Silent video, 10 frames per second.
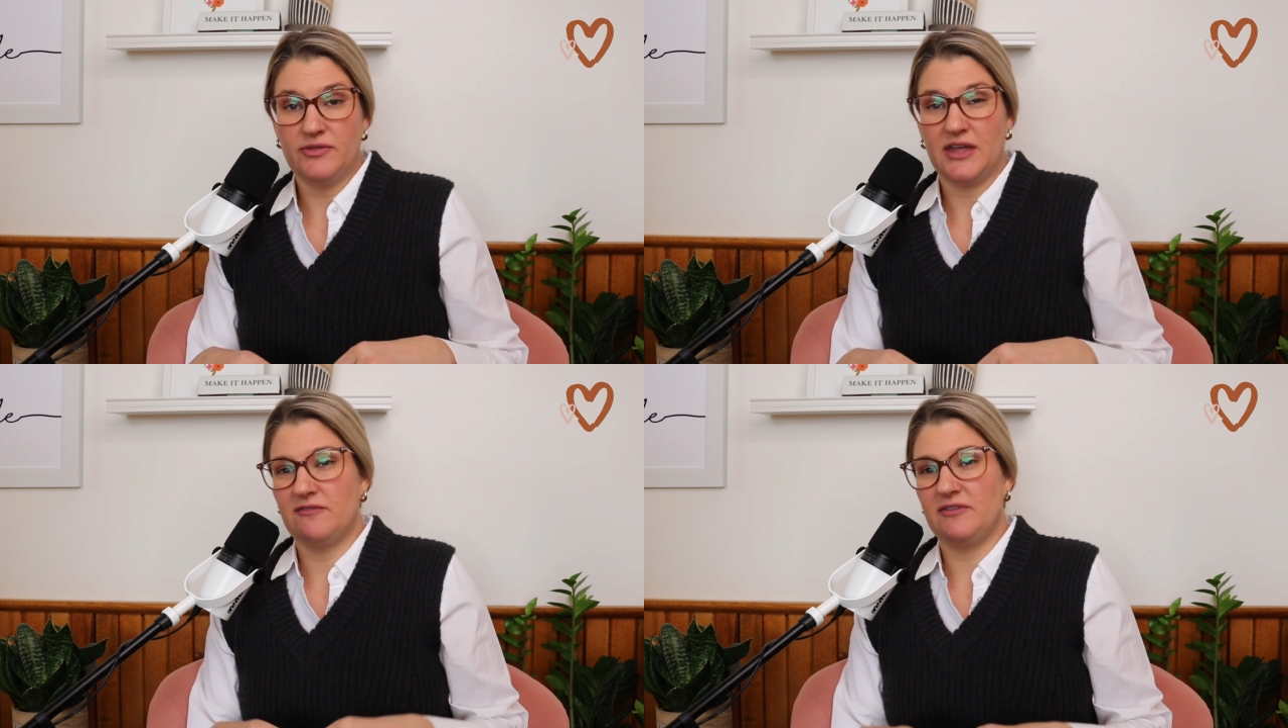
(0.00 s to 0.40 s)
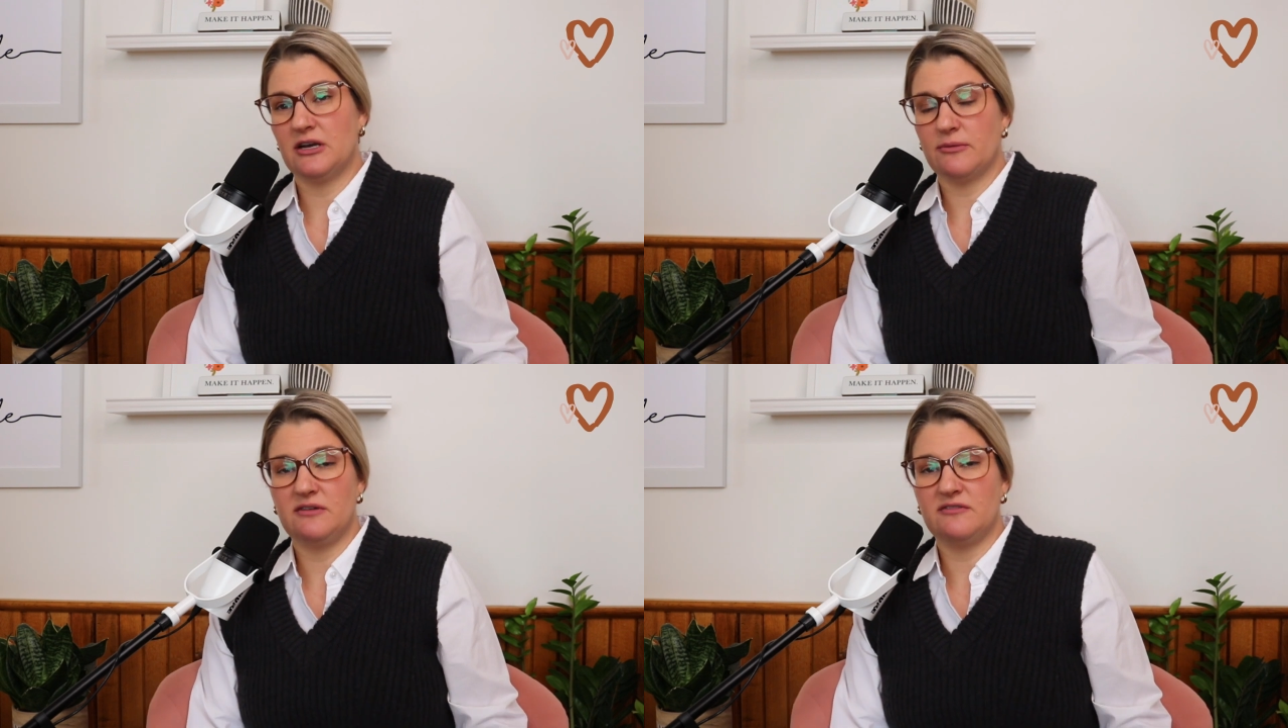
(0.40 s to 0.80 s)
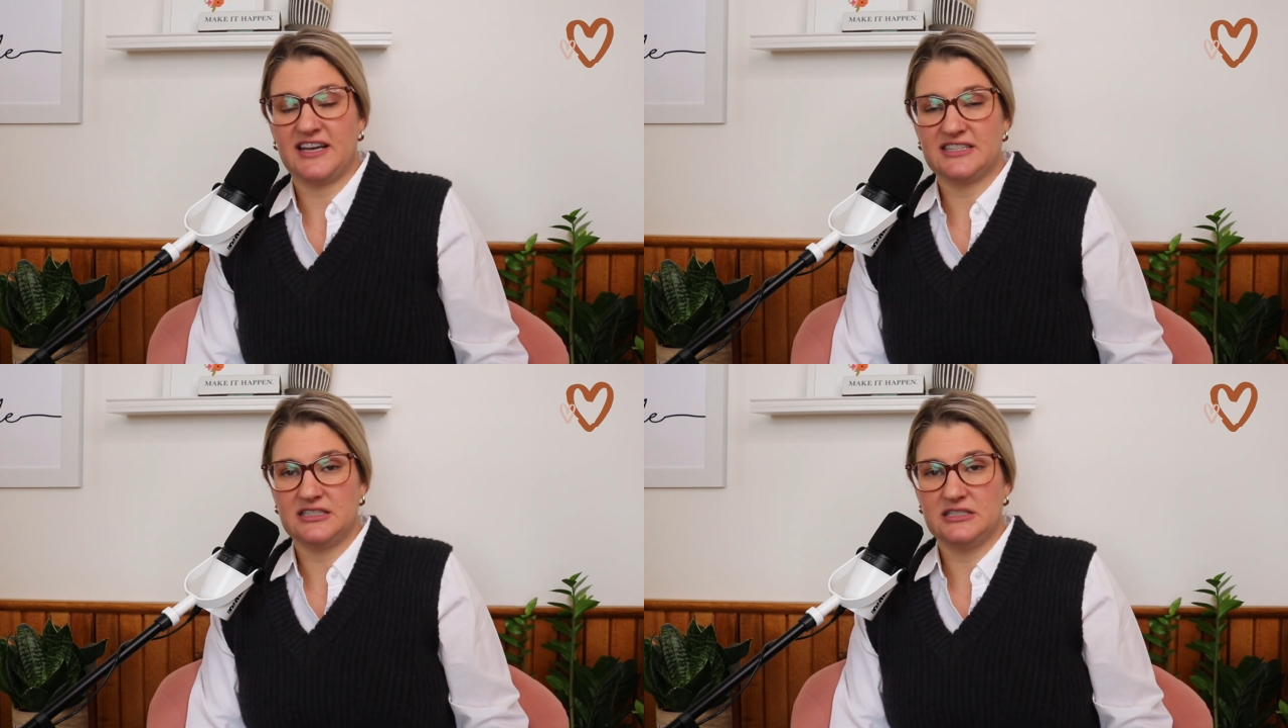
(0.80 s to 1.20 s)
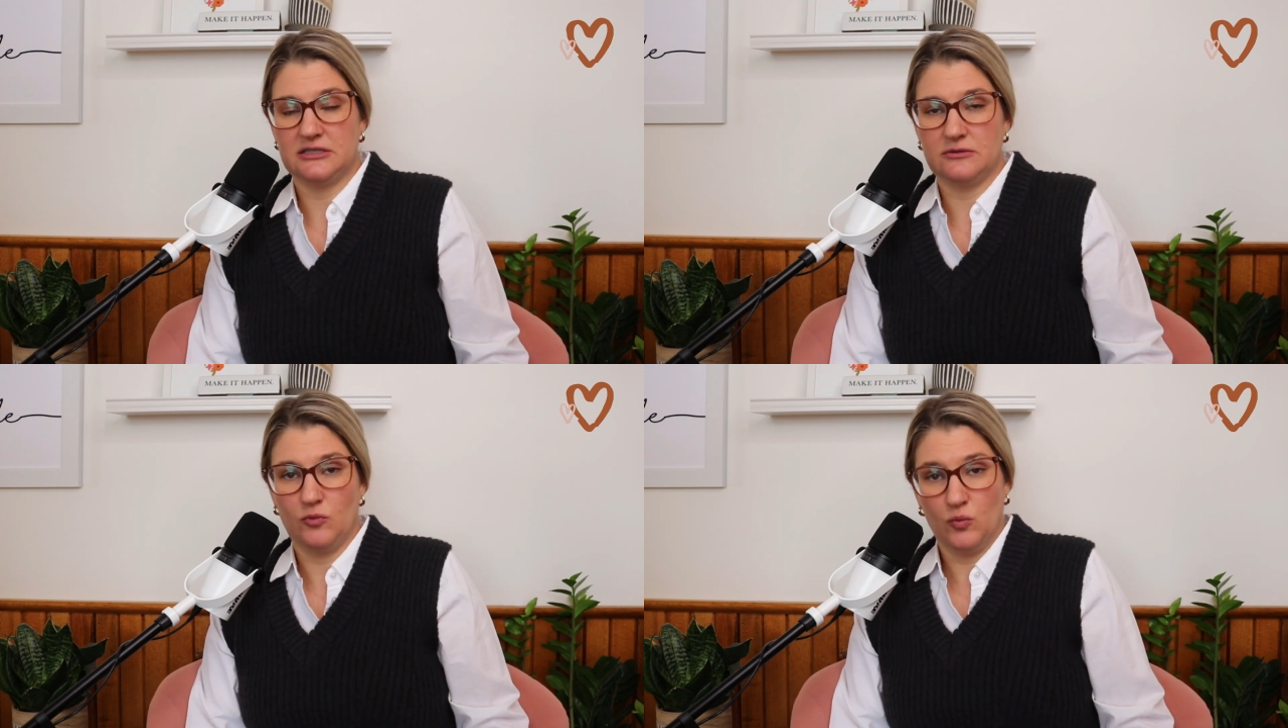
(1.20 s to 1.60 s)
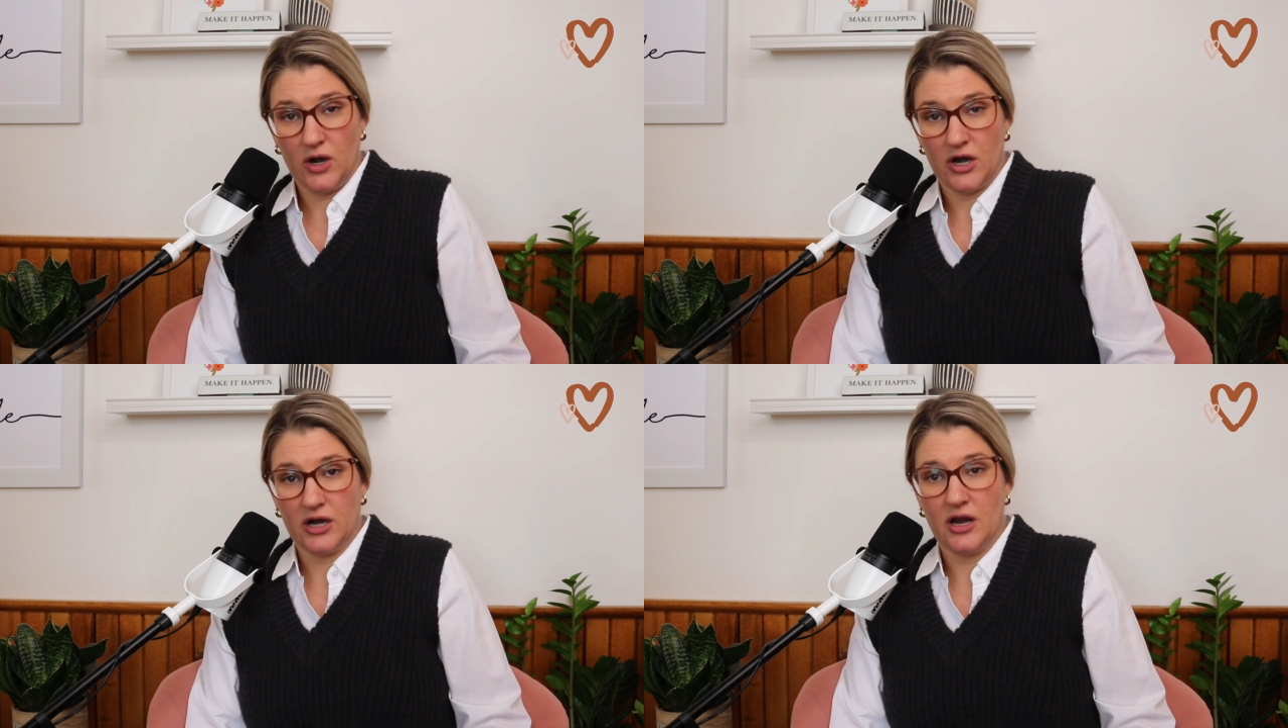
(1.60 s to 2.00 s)
that if intermittent fasting didn't
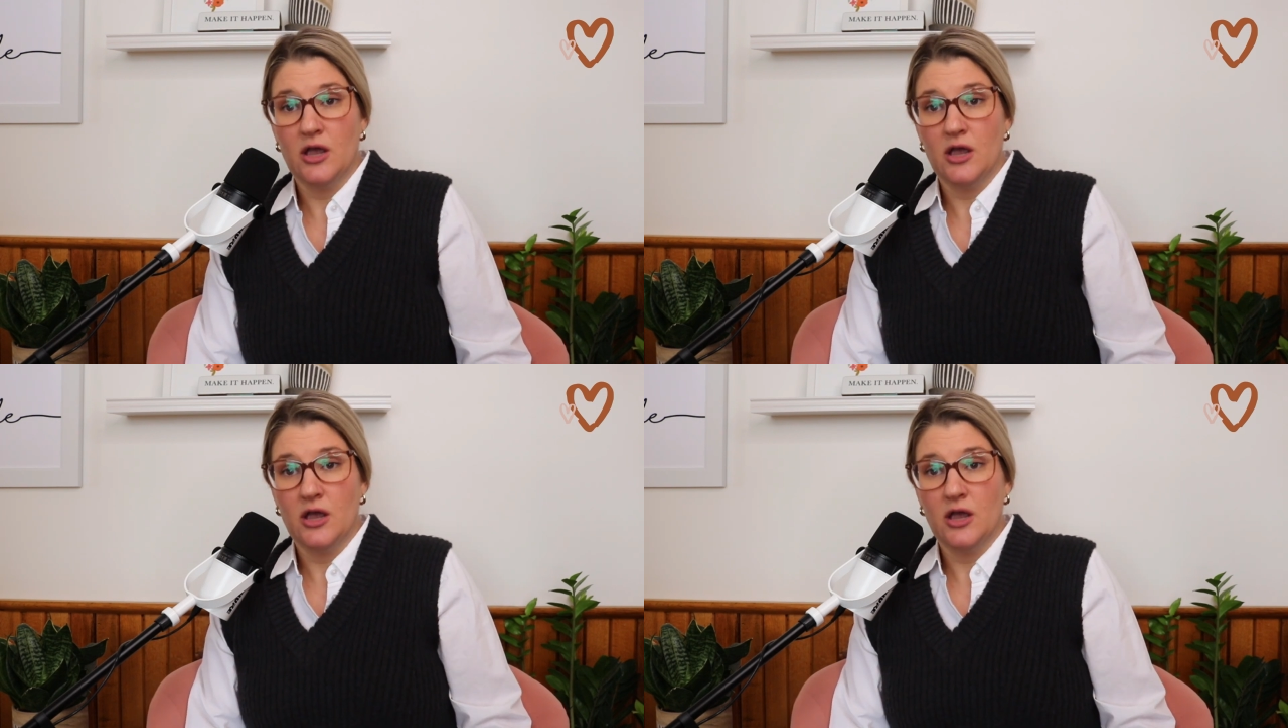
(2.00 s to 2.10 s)
work,